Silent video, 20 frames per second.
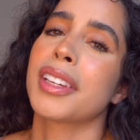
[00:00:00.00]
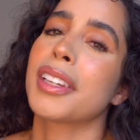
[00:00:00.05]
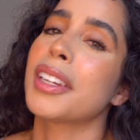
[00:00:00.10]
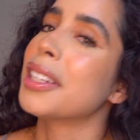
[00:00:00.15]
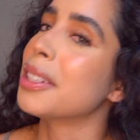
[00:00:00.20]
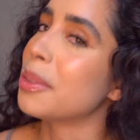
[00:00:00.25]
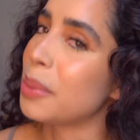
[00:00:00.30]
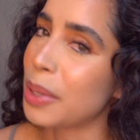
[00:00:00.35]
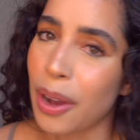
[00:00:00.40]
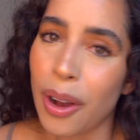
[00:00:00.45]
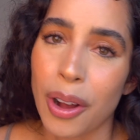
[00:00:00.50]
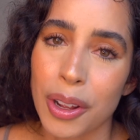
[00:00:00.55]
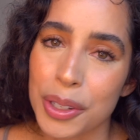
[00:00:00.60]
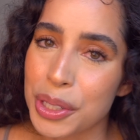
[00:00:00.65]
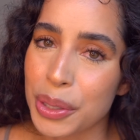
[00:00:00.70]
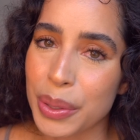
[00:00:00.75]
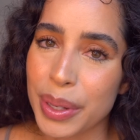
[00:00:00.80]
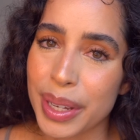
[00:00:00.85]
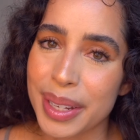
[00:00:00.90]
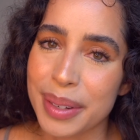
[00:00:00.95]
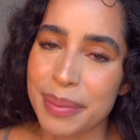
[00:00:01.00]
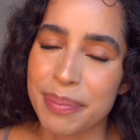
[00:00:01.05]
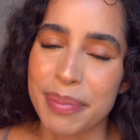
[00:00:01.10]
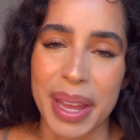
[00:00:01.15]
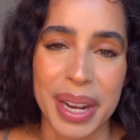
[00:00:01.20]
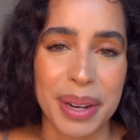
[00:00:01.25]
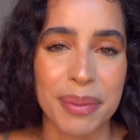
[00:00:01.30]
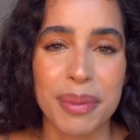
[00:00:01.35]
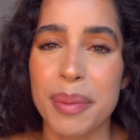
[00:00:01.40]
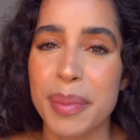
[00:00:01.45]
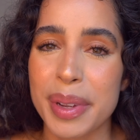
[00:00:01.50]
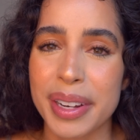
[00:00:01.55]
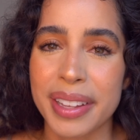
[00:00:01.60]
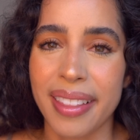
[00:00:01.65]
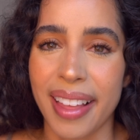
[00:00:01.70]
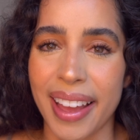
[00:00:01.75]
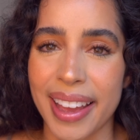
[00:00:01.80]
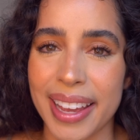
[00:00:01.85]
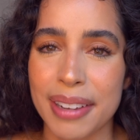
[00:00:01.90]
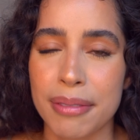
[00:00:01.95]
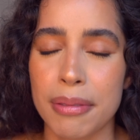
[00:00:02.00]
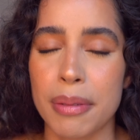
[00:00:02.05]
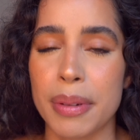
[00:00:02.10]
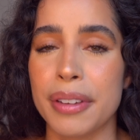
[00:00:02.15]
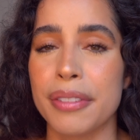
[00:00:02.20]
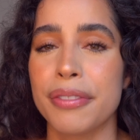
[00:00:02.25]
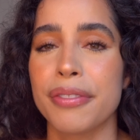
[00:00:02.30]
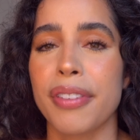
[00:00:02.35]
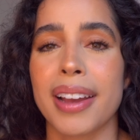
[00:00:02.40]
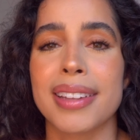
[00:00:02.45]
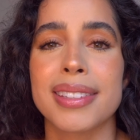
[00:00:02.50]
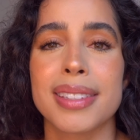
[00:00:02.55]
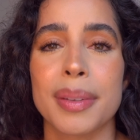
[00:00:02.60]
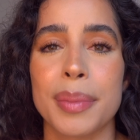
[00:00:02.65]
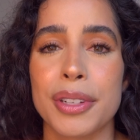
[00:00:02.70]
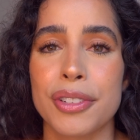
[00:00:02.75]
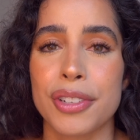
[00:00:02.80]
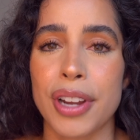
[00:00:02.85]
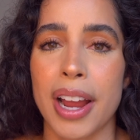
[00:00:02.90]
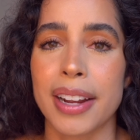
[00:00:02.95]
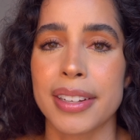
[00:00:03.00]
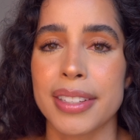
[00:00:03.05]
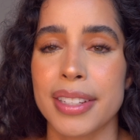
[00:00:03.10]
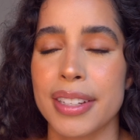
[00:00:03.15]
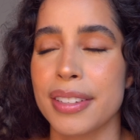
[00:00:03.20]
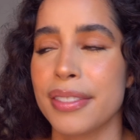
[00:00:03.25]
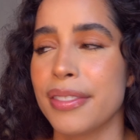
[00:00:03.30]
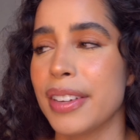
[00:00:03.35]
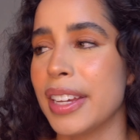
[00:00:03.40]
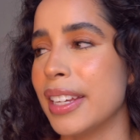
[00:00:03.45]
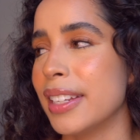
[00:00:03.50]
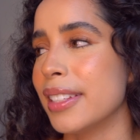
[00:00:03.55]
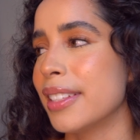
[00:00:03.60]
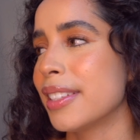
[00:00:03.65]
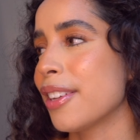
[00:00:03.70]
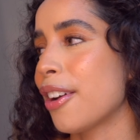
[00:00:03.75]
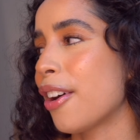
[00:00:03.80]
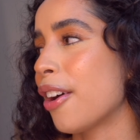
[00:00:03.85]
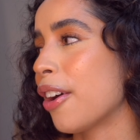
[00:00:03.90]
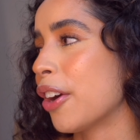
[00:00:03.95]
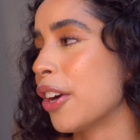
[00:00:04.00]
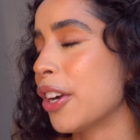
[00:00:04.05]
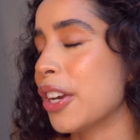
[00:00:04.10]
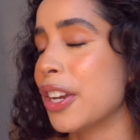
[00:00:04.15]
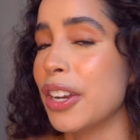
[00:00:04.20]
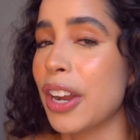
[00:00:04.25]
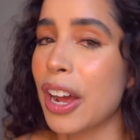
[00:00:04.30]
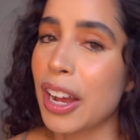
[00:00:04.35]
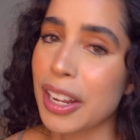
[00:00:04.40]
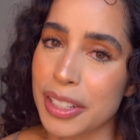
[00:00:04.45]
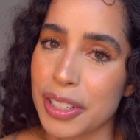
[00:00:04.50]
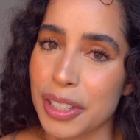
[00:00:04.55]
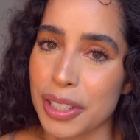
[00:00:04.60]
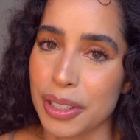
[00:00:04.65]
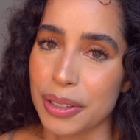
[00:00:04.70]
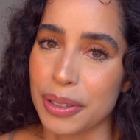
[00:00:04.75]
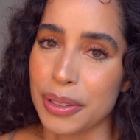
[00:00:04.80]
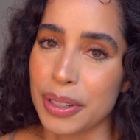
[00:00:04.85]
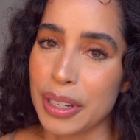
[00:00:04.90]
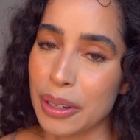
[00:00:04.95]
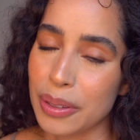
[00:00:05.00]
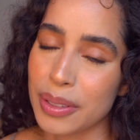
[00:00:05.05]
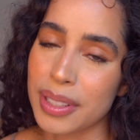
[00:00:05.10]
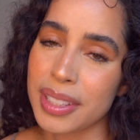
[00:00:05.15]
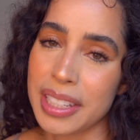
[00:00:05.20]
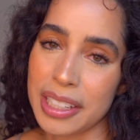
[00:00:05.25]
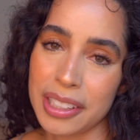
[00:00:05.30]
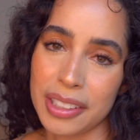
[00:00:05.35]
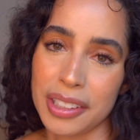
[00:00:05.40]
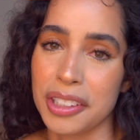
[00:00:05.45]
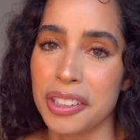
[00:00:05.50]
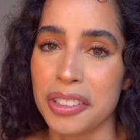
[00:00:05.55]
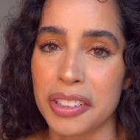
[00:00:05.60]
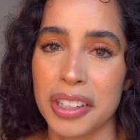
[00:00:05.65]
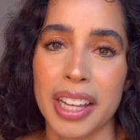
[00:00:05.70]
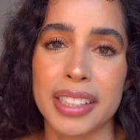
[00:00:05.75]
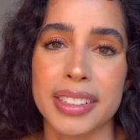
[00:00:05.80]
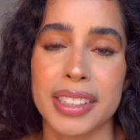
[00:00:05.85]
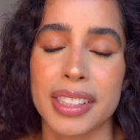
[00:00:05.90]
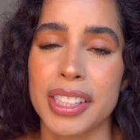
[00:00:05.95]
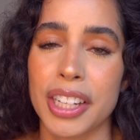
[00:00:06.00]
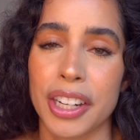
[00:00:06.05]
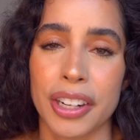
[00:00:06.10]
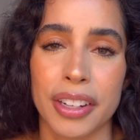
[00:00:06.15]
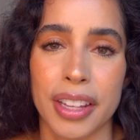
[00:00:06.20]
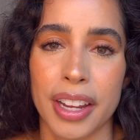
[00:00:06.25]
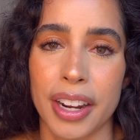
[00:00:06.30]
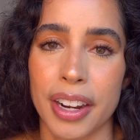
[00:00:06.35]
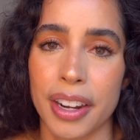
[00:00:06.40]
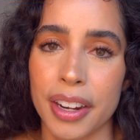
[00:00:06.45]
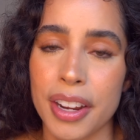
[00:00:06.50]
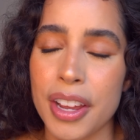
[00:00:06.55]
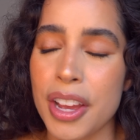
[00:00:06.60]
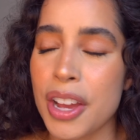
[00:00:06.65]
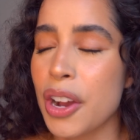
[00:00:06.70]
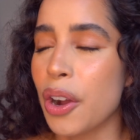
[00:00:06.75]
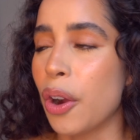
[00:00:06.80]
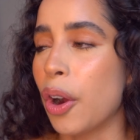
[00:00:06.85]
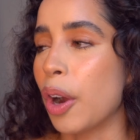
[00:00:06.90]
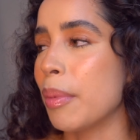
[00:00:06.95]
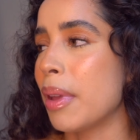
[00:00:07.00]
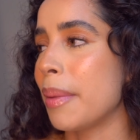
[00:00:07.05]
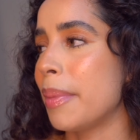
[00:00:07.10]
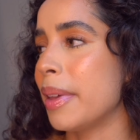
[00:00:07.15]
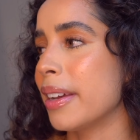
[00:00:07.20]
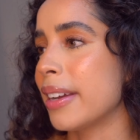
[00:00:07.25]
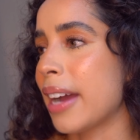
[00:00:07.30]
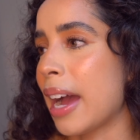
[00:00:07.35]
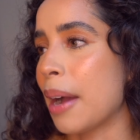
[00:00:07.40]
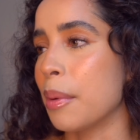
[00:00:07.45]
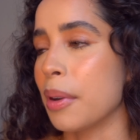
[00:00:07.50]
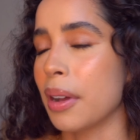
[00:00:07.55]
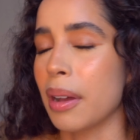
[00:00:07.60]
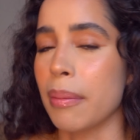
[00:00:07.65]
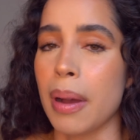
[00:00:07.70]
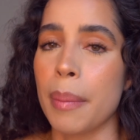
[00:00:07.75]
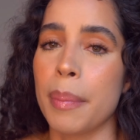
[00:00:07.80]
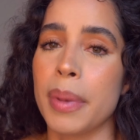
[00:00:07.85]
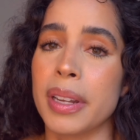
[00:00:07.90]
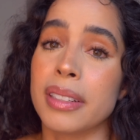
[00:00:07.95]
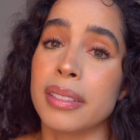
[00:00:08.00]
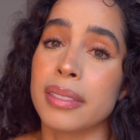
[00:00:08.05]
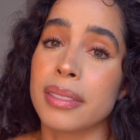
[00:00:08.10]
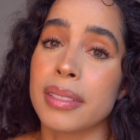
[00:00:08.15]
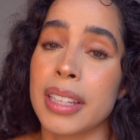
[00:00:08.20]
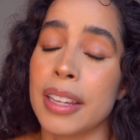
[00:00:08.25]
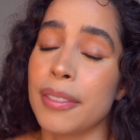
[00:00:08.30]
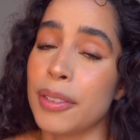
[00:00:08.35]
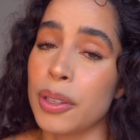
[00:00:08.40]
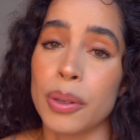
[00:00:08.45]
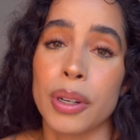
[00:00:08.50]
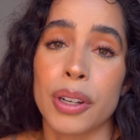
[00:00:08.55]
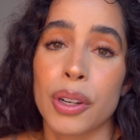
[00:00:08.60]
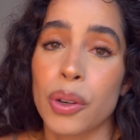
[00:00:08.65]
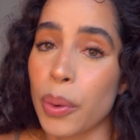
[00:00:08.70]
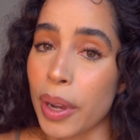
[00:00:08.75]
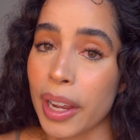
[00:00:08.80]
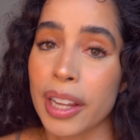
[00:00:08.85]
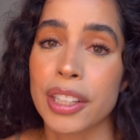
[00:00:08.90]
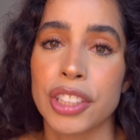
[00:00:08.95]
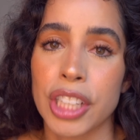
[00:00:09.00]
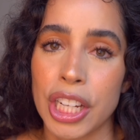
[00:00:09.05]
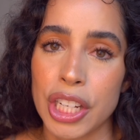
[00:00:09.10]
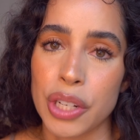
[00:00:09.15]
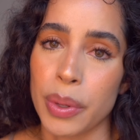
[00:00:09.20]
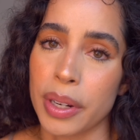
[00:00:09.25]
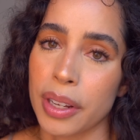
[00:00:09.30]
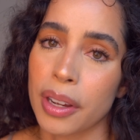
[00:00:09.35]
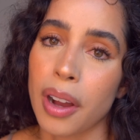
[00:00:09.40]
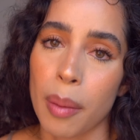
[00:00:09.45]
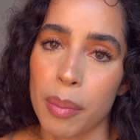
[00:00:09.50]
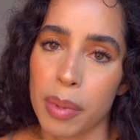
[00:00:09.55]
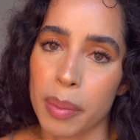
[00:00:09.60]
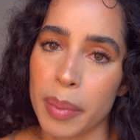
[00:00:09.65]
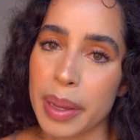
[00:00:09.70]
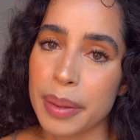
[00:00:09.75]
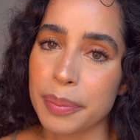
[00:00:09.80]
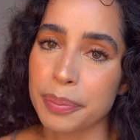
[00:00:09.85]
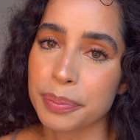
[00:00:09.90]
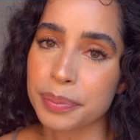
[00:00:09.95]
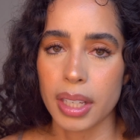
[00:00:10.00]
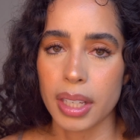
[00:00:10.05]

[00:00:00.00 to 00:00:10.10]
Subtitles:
Because we all do it, men and women alike. When we find someone attractive, it's hard not to, steal little glances here and there. Or maybe a guy will come up and give you a quick, genuine compliment.